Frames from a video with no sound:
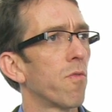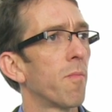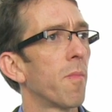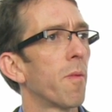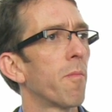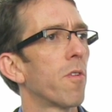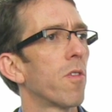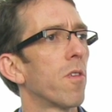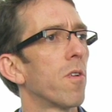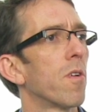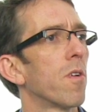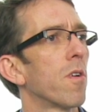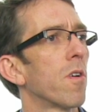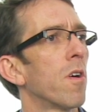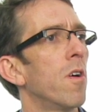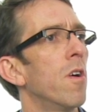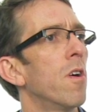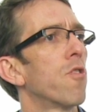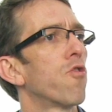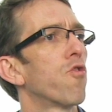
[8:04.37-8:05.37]
Remember
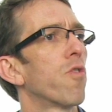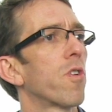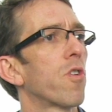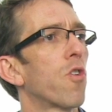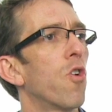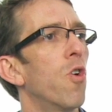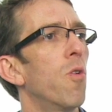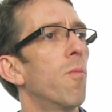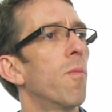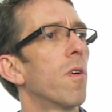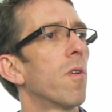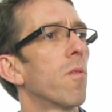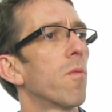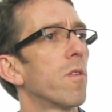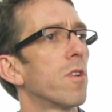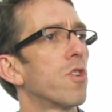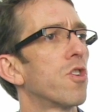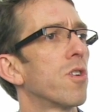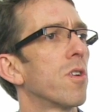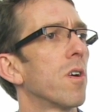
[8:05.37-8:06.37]
the
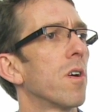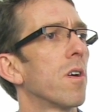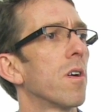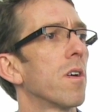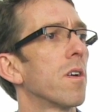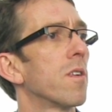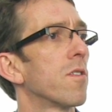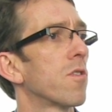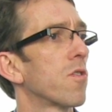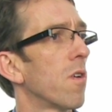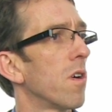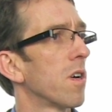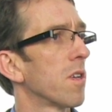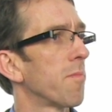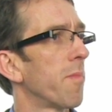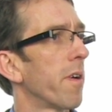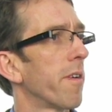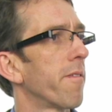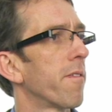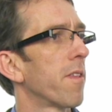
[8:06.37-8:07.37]
trachoma, which is
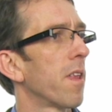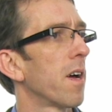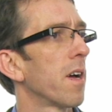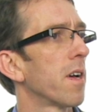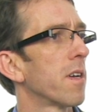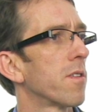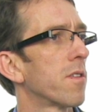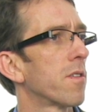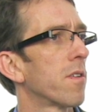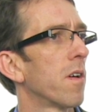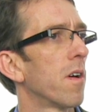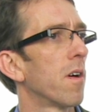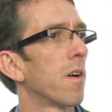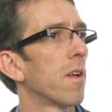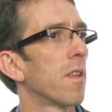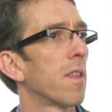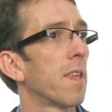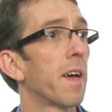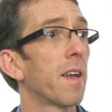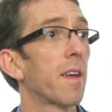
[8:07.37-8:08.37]
caused by flies
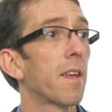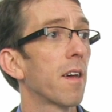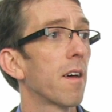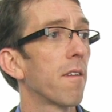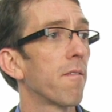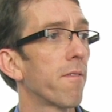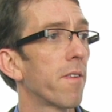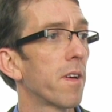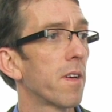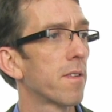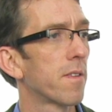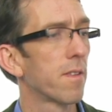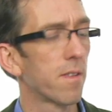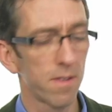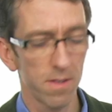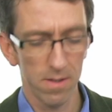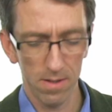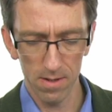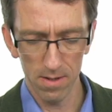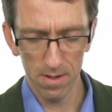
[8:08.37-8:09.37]
landing on
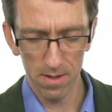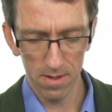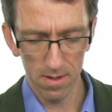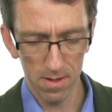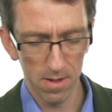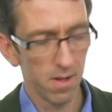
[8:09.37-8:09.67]
faces.